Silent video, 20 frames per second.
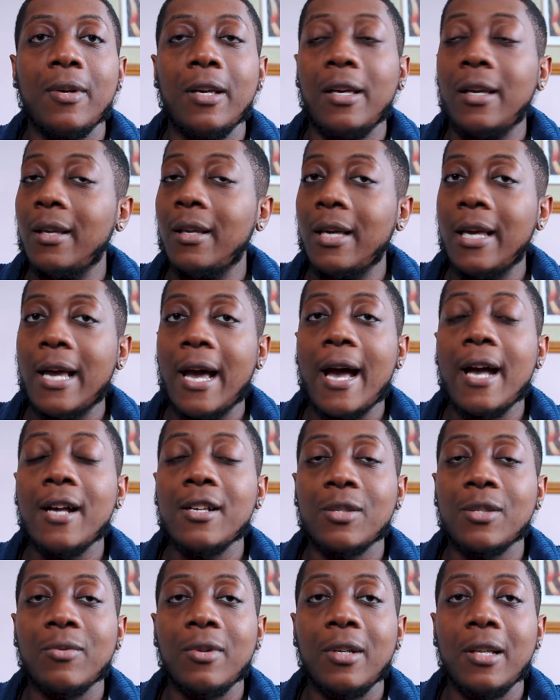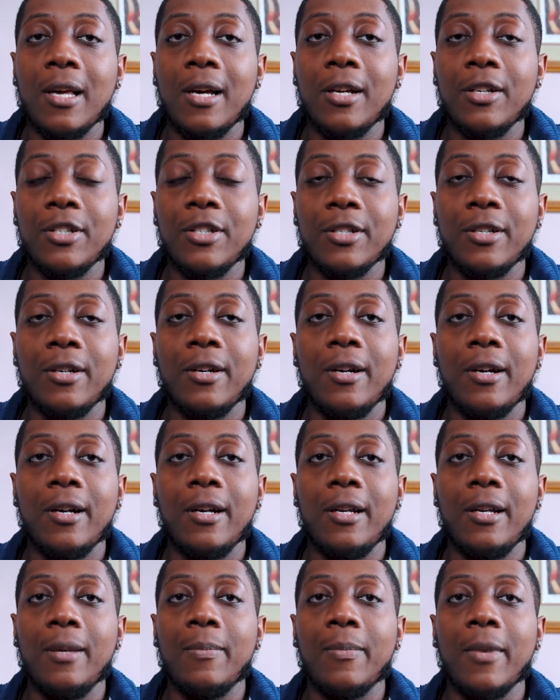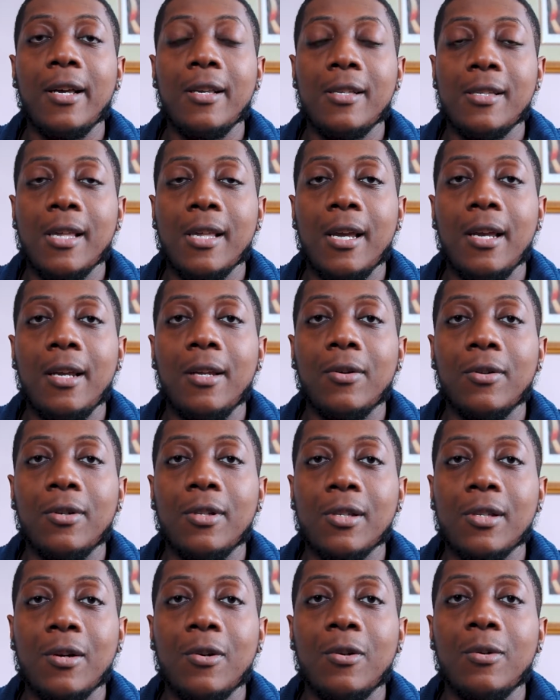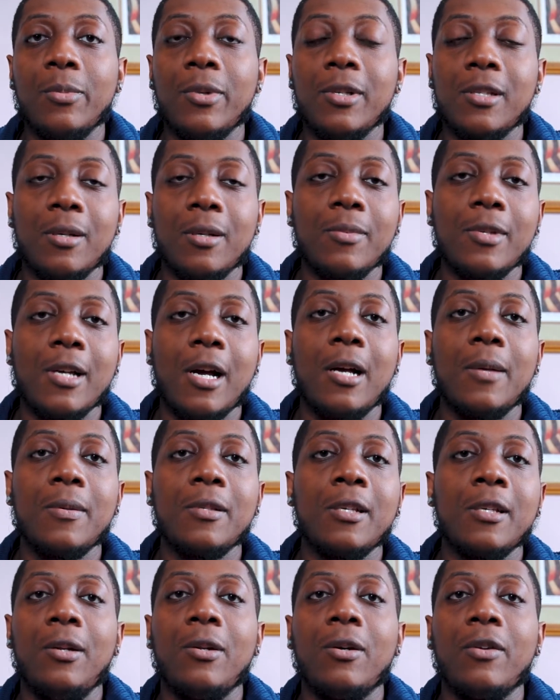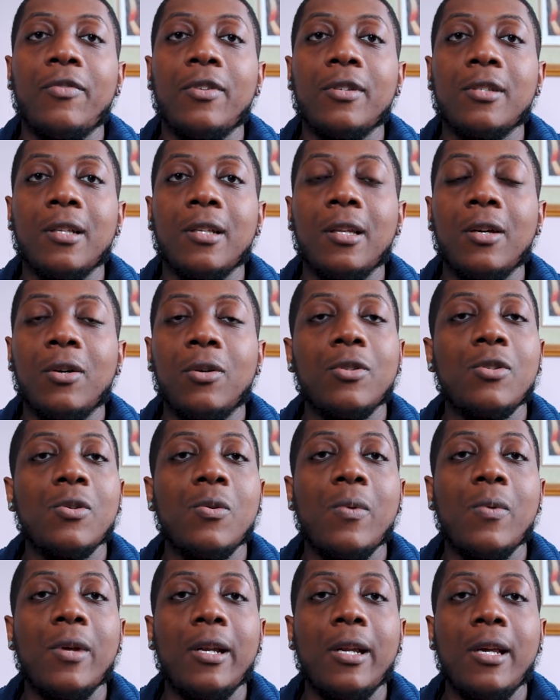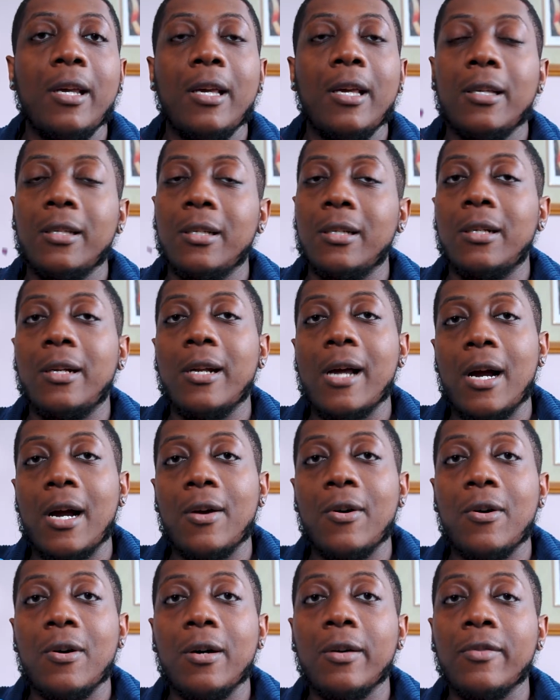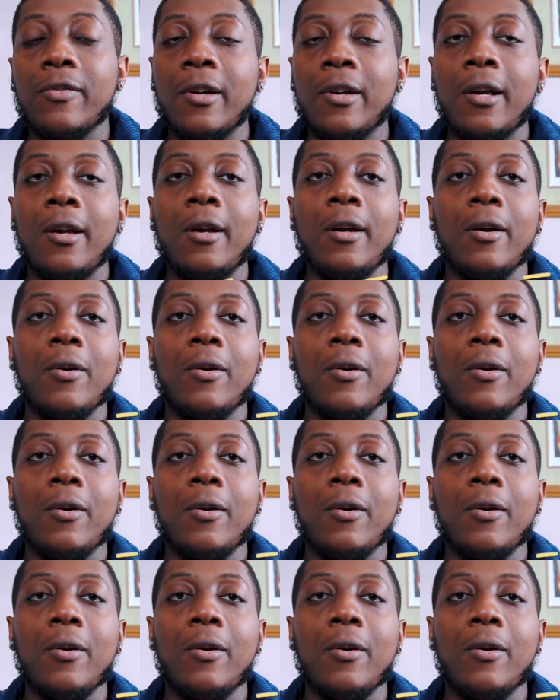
It has 3 legs, sure, and it might stand on its own, but sometimes, you know, if it's a little too windy, it's gonna knock off,